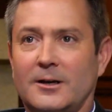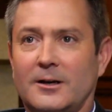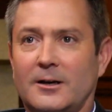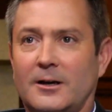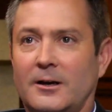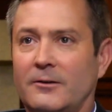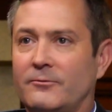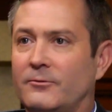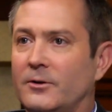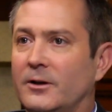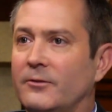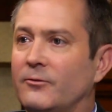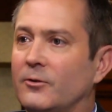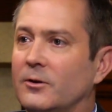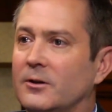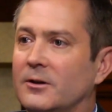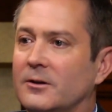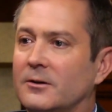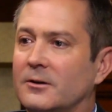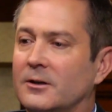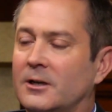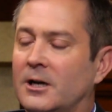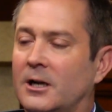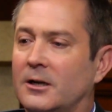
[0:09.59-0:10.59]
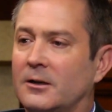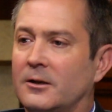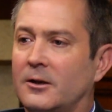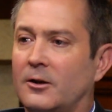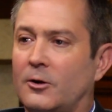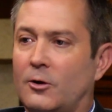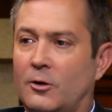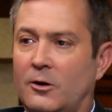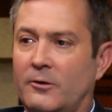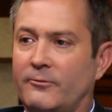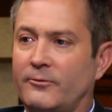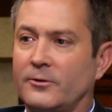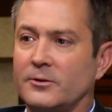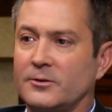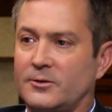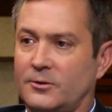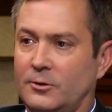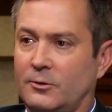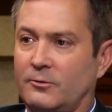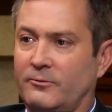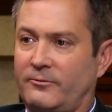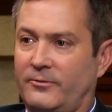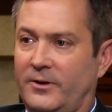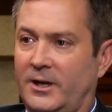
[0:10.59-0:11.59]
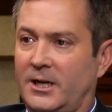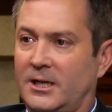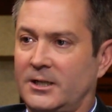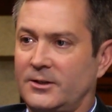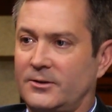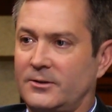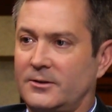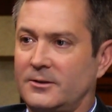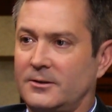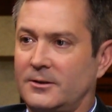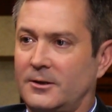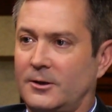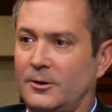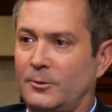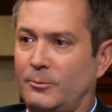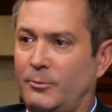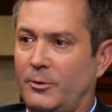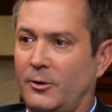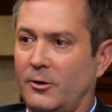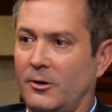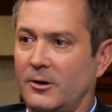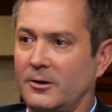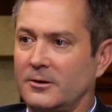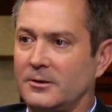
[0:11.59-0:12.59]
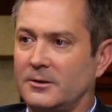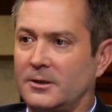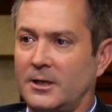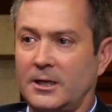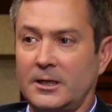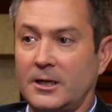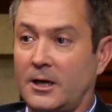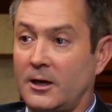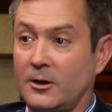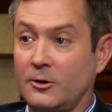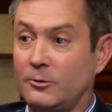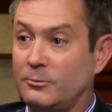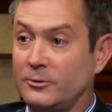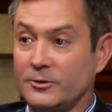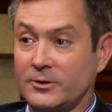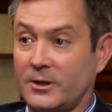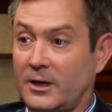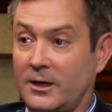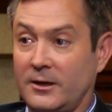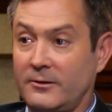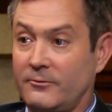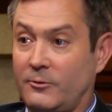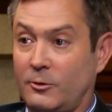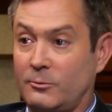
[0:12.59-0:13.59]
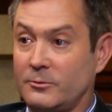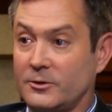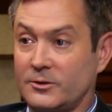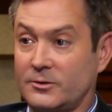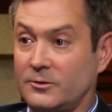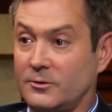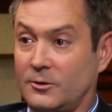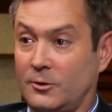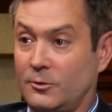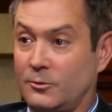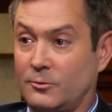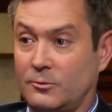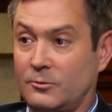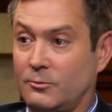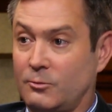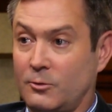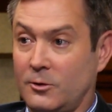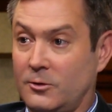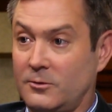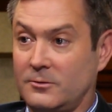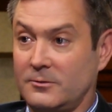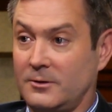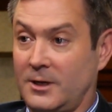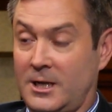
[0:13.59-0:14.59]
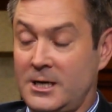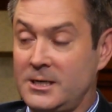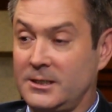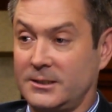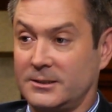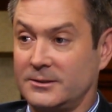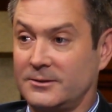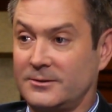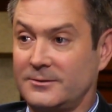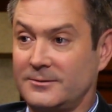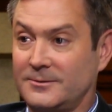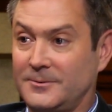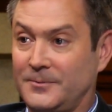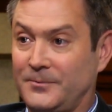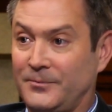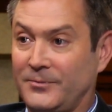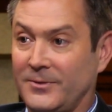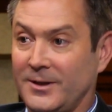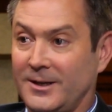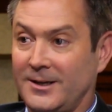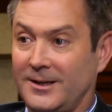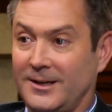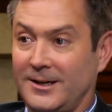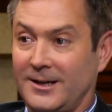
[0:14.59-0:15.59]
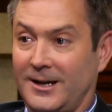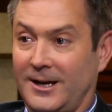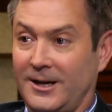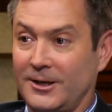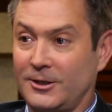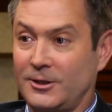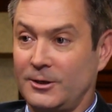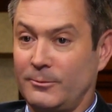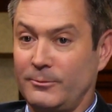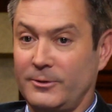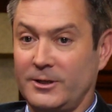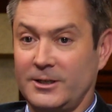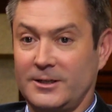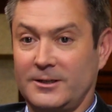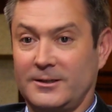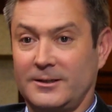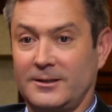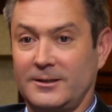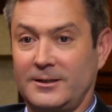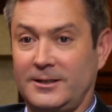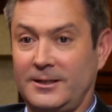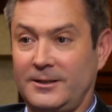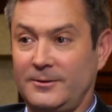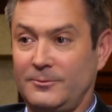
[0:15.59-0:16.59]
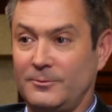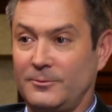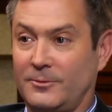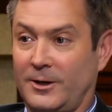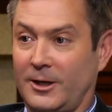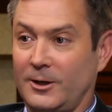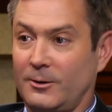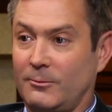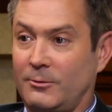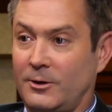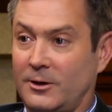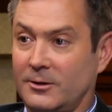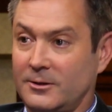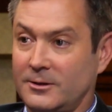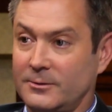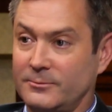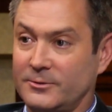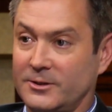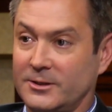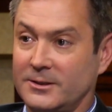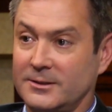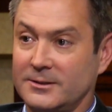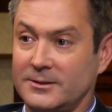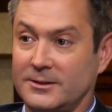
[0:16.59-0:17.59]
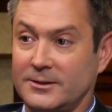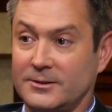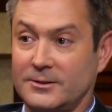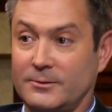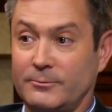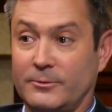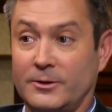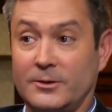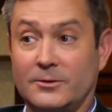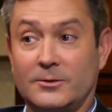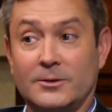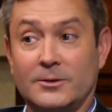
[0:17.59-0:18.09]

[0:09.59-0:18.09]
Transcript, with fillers: Uh, I've never gotten an offer so fast on a part, and I almost I have almost no lines. I come in and he Matt LeBlanc comes in and says to me,